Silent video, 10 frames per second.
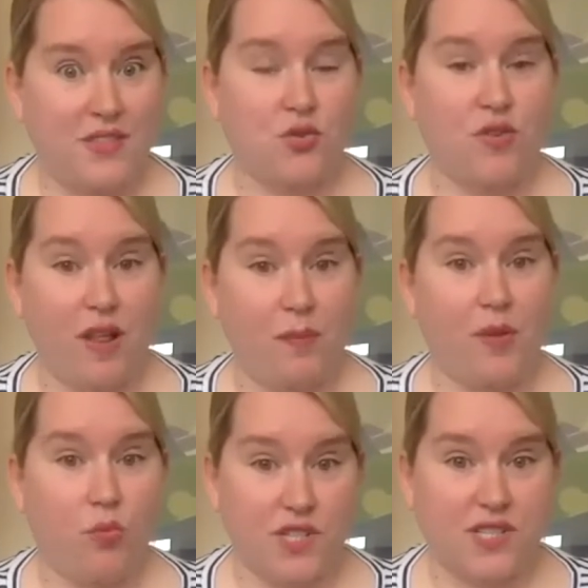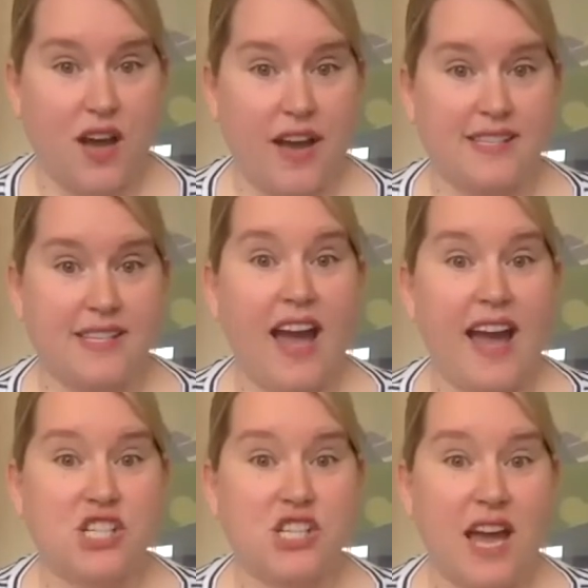are available and what size, I
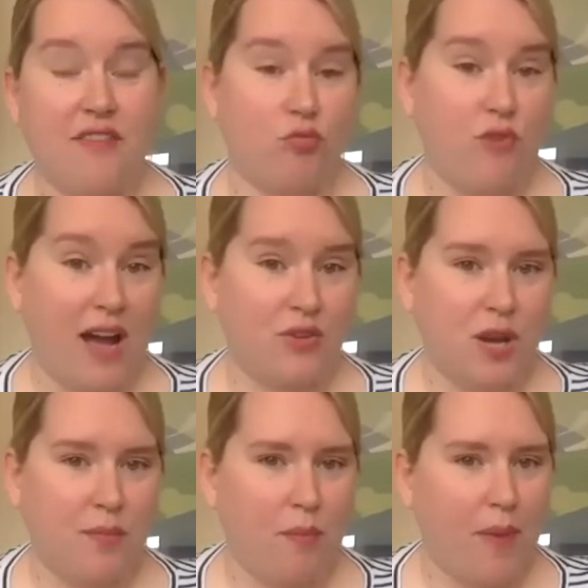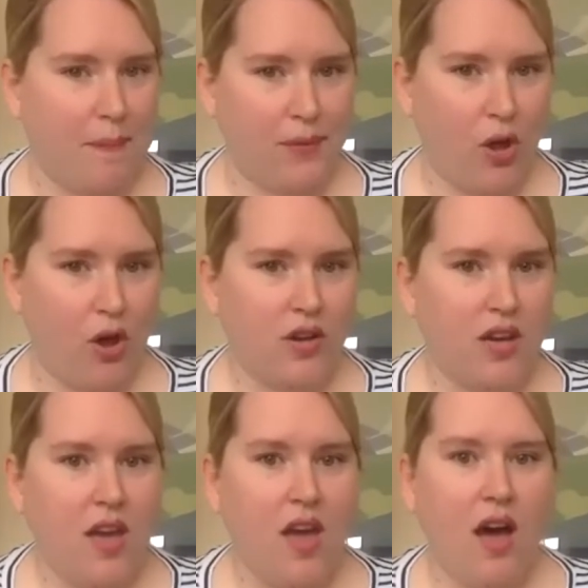actually have a roundup on my blog,
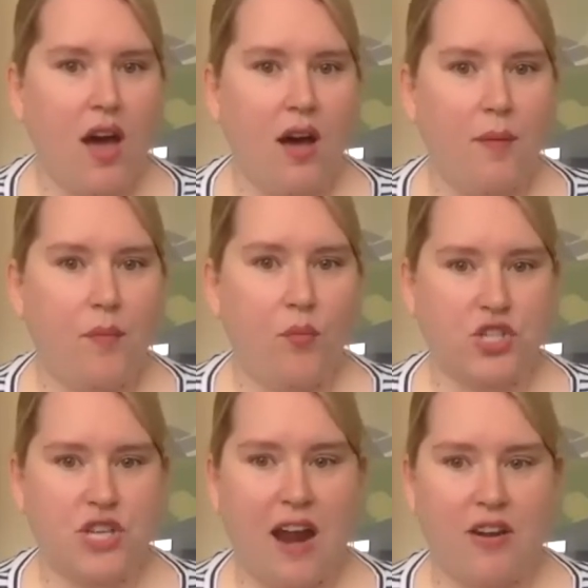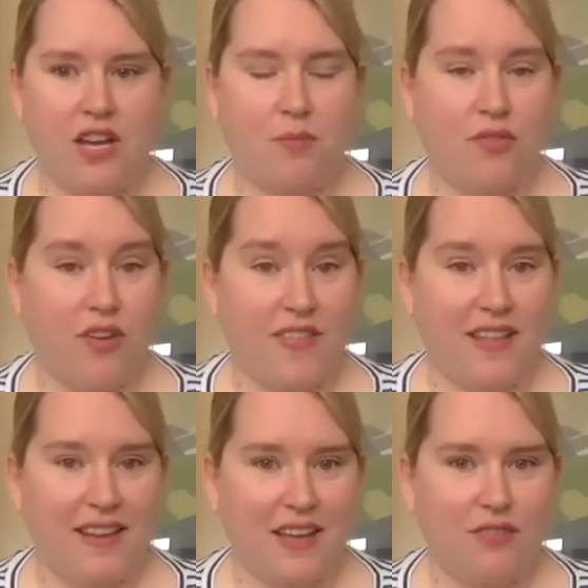which Carrie can provide the
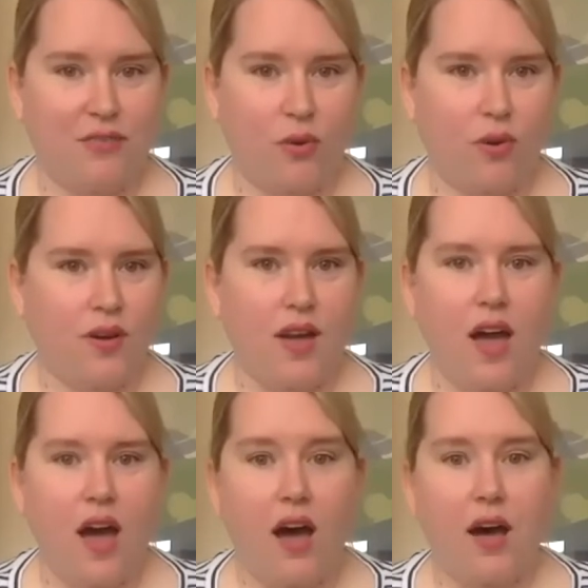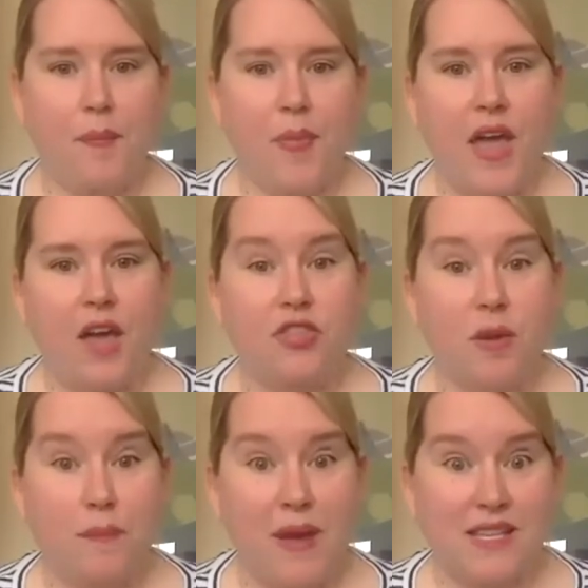link for,
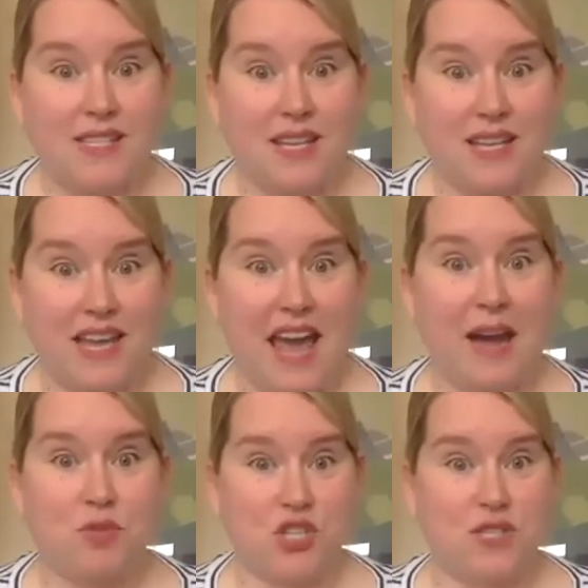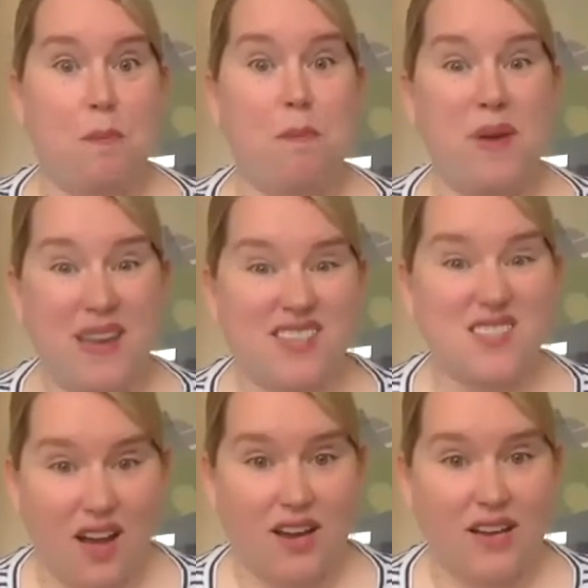that basically captures the biggest
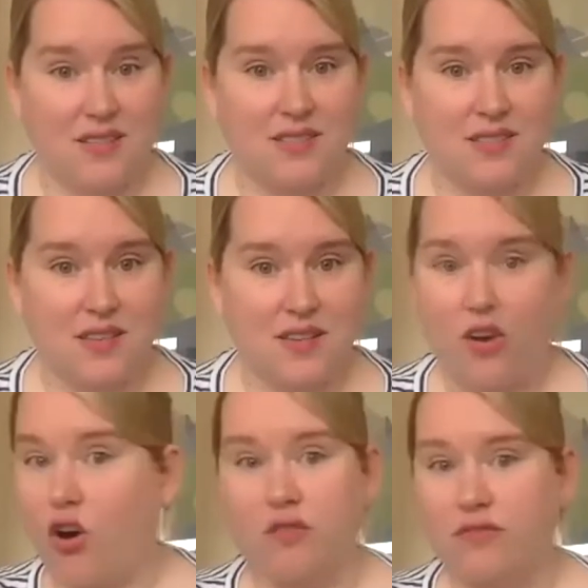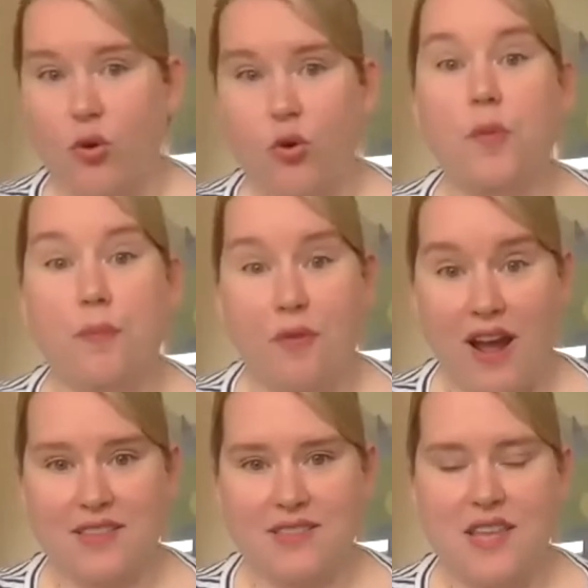size of all the
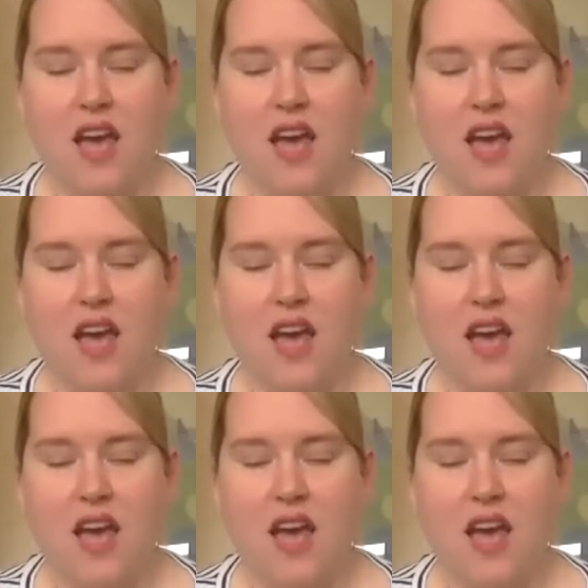brands.